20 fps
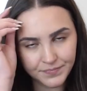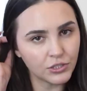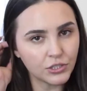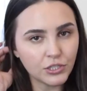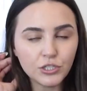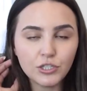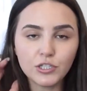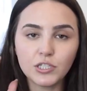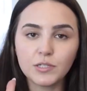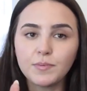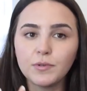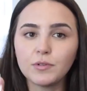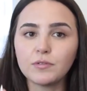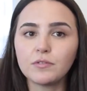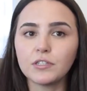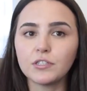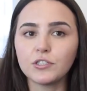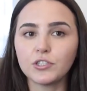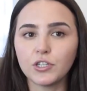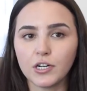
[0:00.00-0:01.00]
To
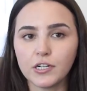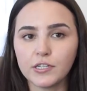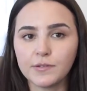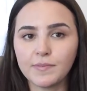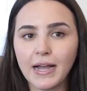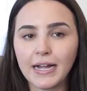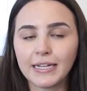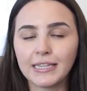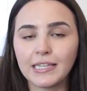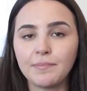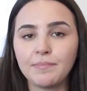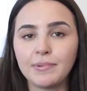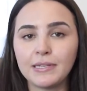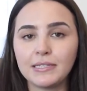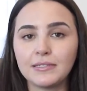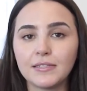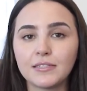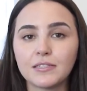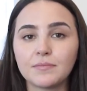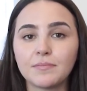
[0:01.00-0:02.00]
dispute the chargeback, the
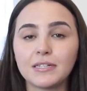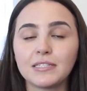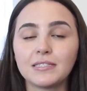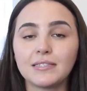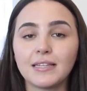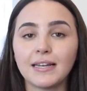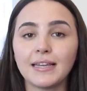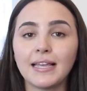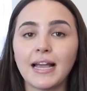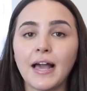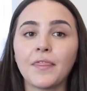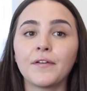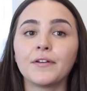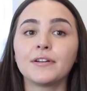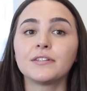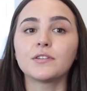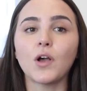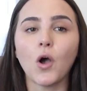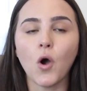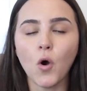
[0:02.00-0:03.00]
business must then gather
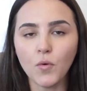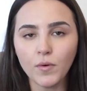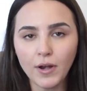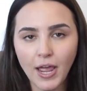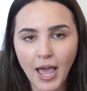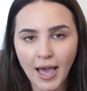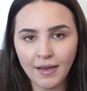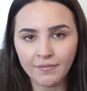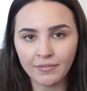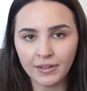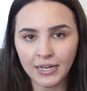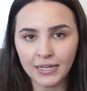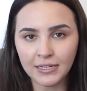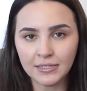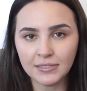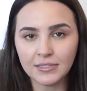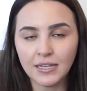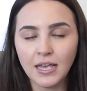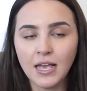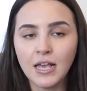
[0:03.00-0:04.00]
its own
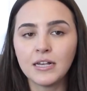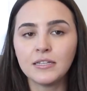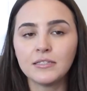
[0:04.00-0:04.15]
evidence,